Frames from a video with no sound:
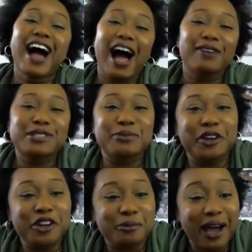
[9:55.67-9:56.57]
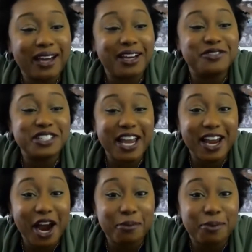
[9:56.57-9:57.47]
I'm Jamelia Ramad of
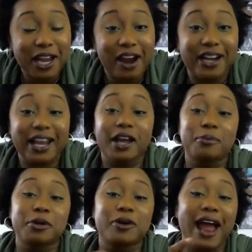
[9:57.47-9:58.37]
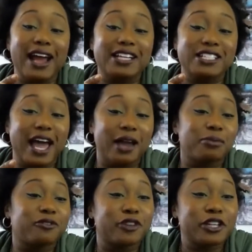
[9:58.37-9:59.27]
JRPR, and I help you hashtag
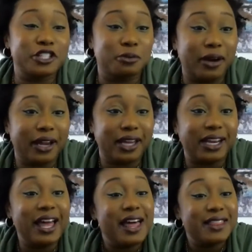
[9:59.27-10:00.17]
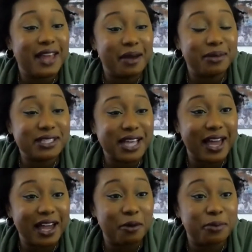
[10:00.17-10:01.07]
befriend your brand. That means I
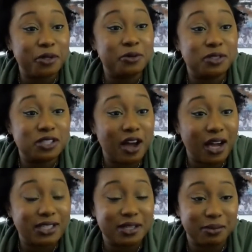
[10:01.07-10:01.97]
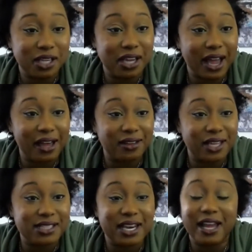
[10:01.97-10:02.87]
help you talk to media
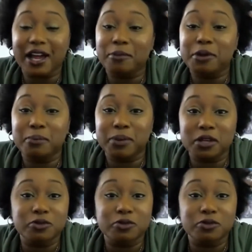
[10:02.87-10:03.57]
outlets, and I help you build